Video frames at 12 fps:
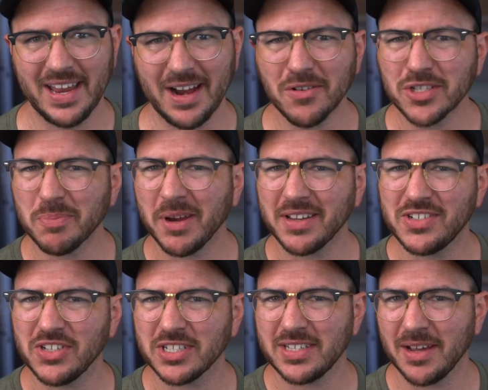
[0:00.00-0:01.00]
Aerospike
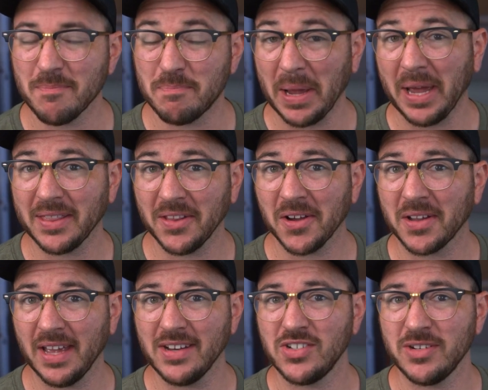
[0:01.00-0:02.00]
just a bad luck
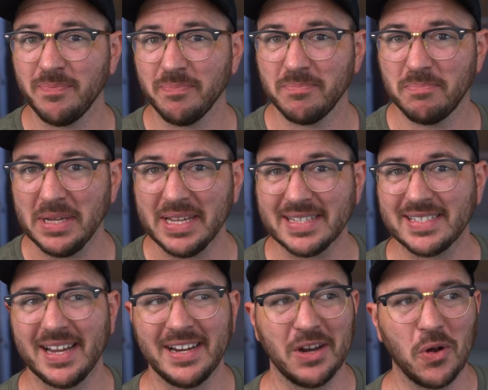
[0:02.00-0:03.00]
engine, being
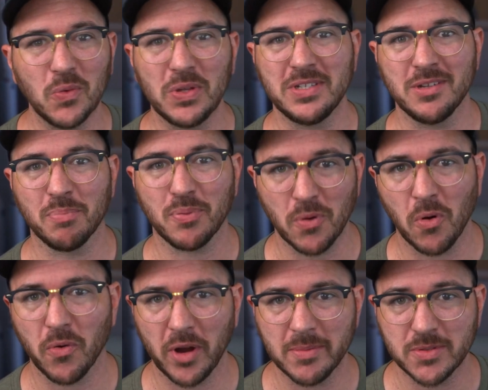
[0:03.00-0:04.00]
assigned only to
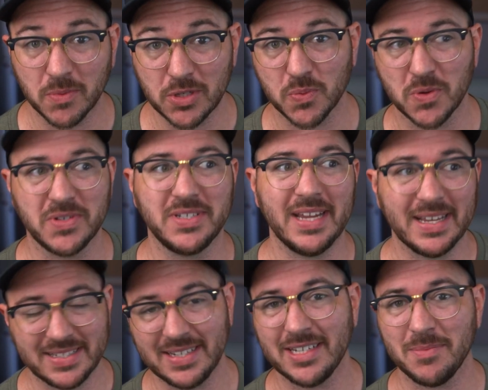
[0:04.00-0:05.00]
programs which were
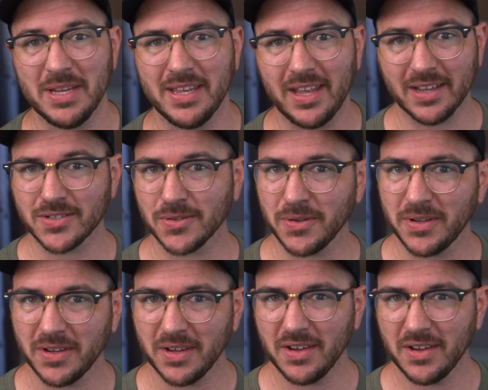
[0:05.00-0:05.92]
destined to be canceled?